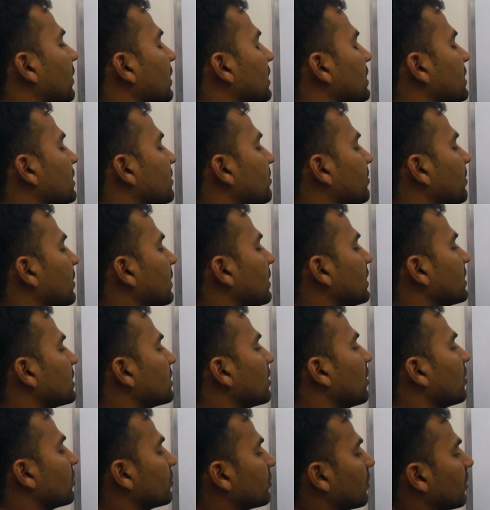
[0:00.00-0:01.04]
plus,
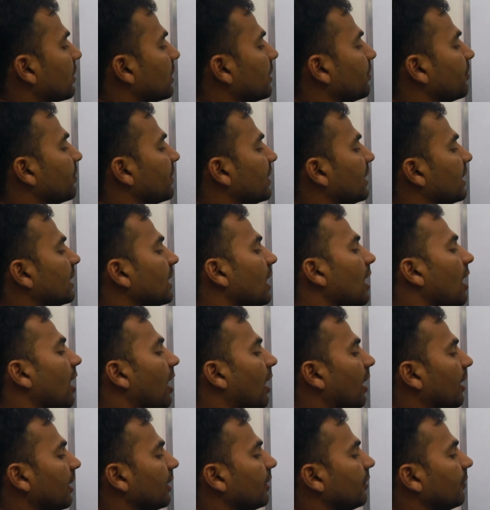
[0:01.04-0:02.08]
or sorry, print
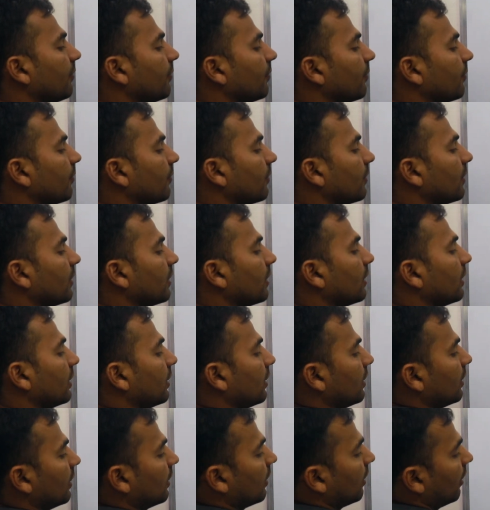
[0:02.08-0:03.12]
I
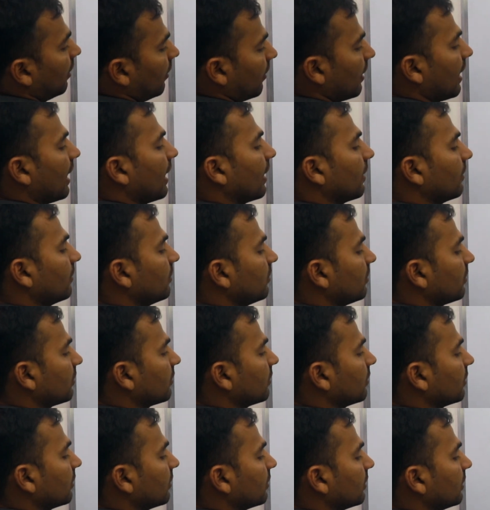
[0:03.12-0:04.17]
or
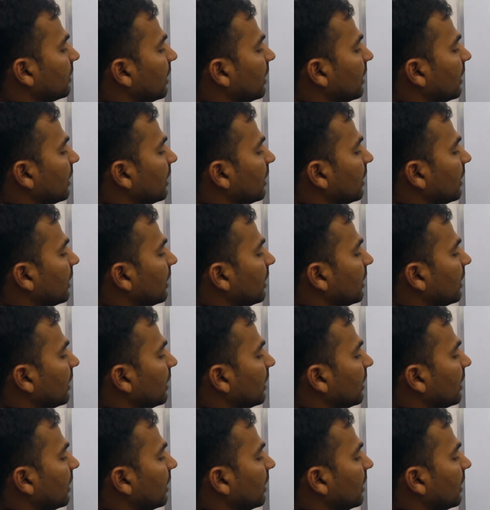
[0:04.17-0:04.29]
n,